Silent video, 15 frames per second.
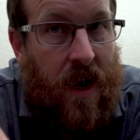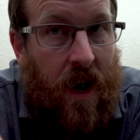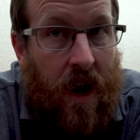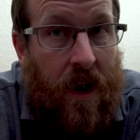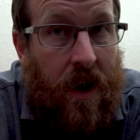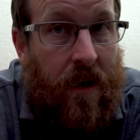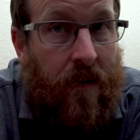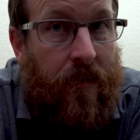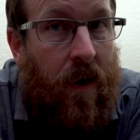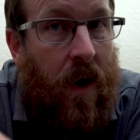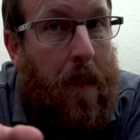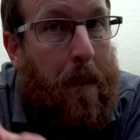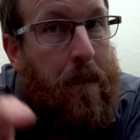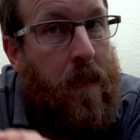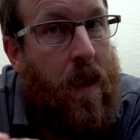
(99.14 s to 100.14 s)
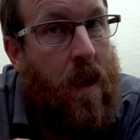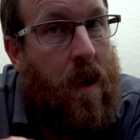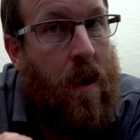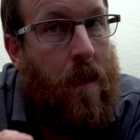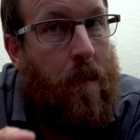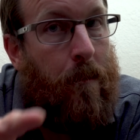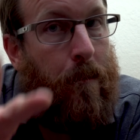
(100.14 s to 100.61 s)
kind of
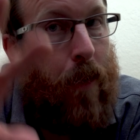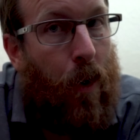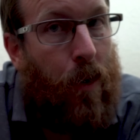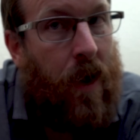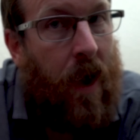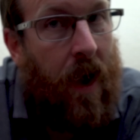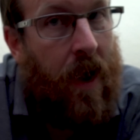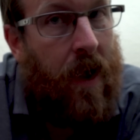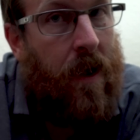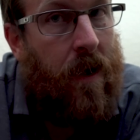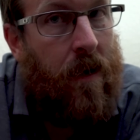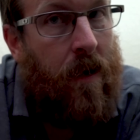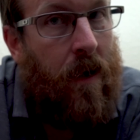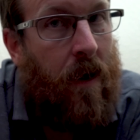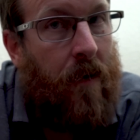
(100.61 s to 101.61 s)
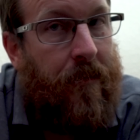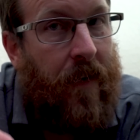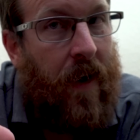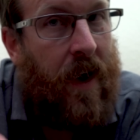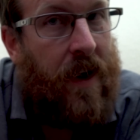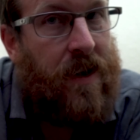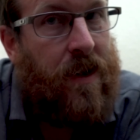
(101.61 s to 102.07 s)
bokeh
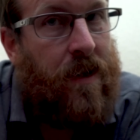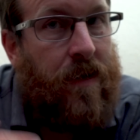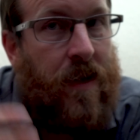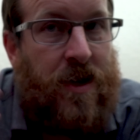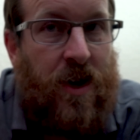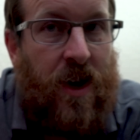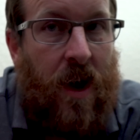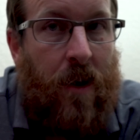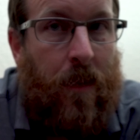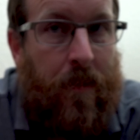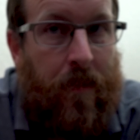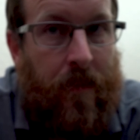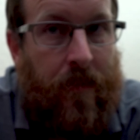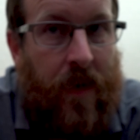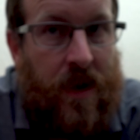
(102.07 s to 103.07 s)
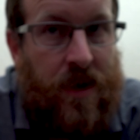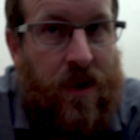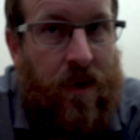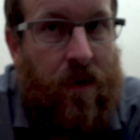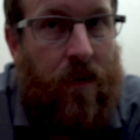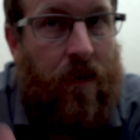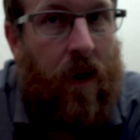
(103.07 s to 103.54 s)
effect that you get with
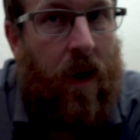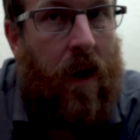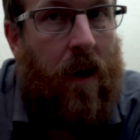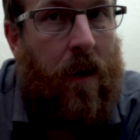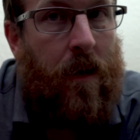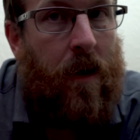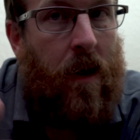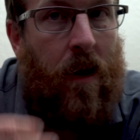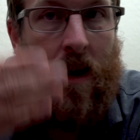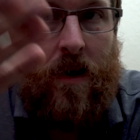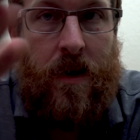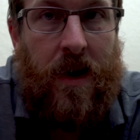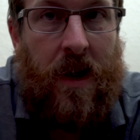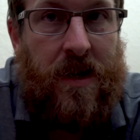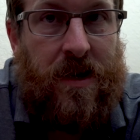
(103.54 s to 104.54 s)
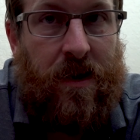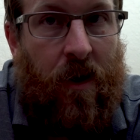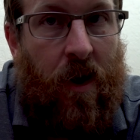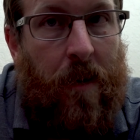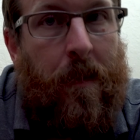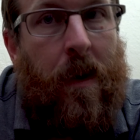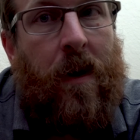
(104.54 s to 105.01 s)
professional
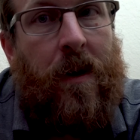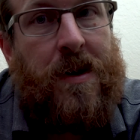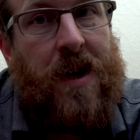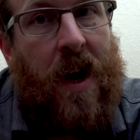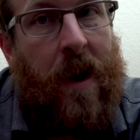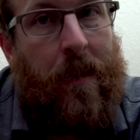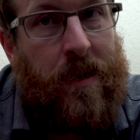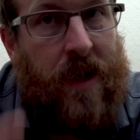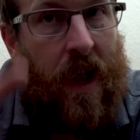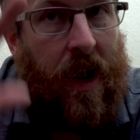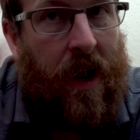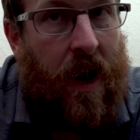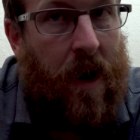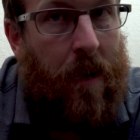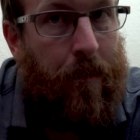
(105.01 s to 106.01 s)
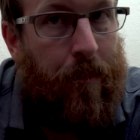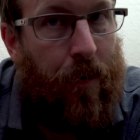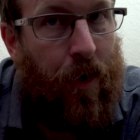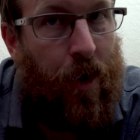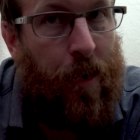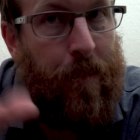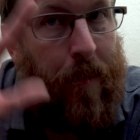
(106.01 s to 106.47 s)
DSLR mirrorless cameras, that kind of
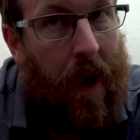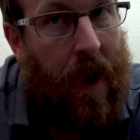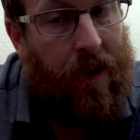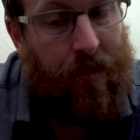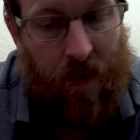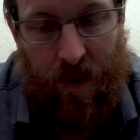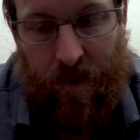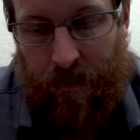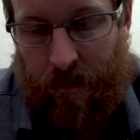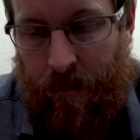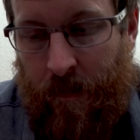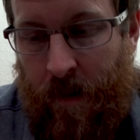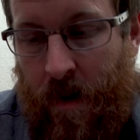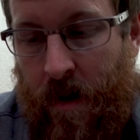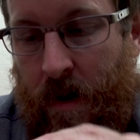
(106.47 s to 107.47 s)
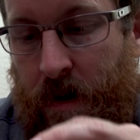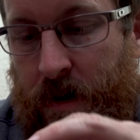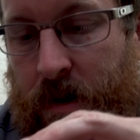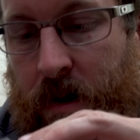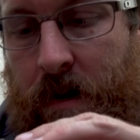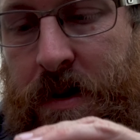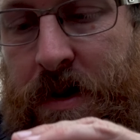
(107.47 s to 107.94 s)
blurred background.
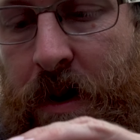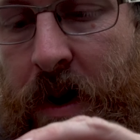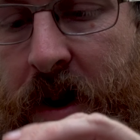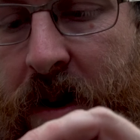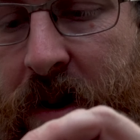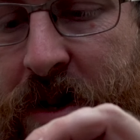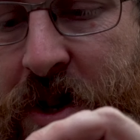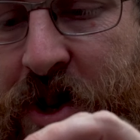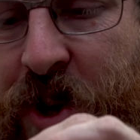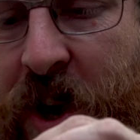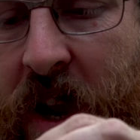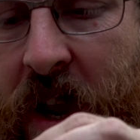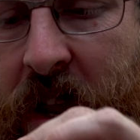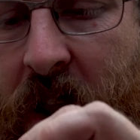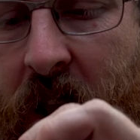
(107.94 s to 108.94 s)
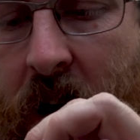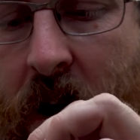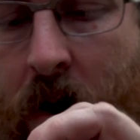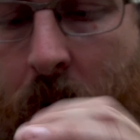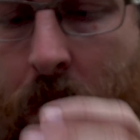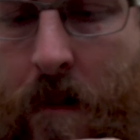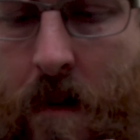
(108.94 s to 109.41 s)
So let's go ahead and let's check it
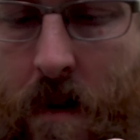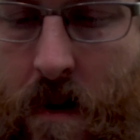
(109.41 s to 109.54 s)
out.